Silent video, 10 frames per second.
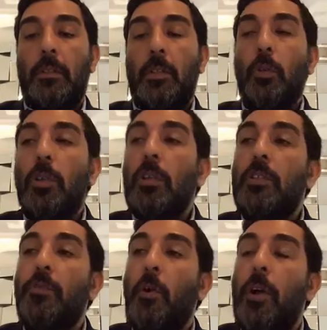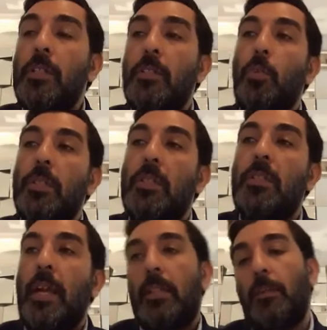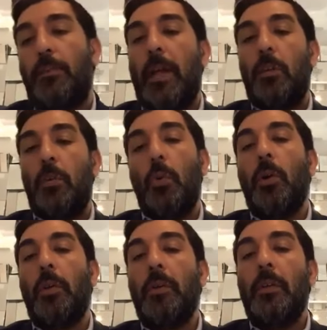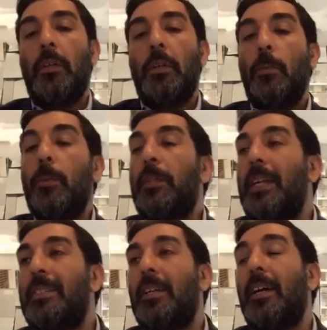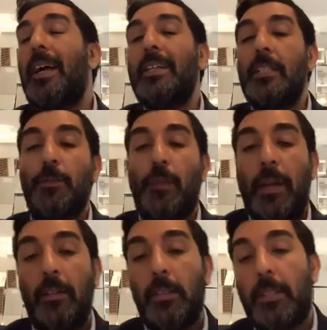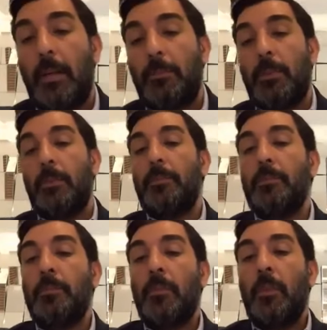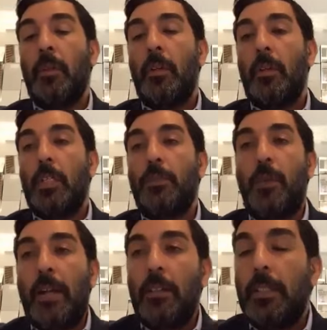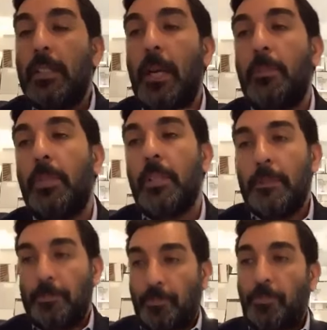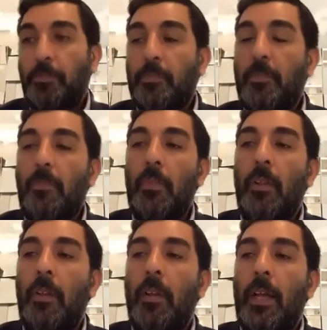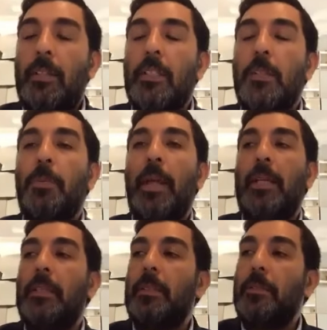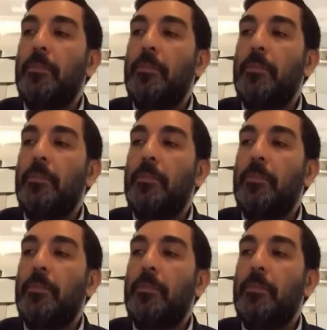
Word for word: in order for us to withstand the final war with the Yetzer Hara and his final attempt, his final attempt at this planet.